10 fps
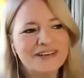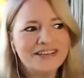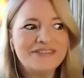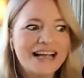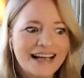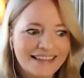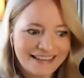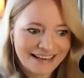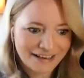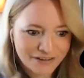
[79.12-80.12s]
when we had
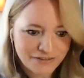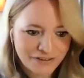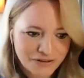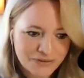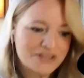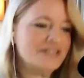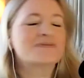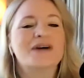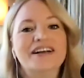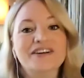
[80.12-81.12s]
the interview, which is
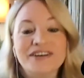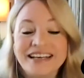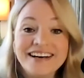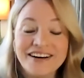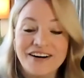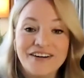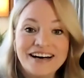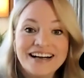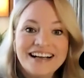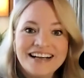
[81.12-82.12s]
why you're here,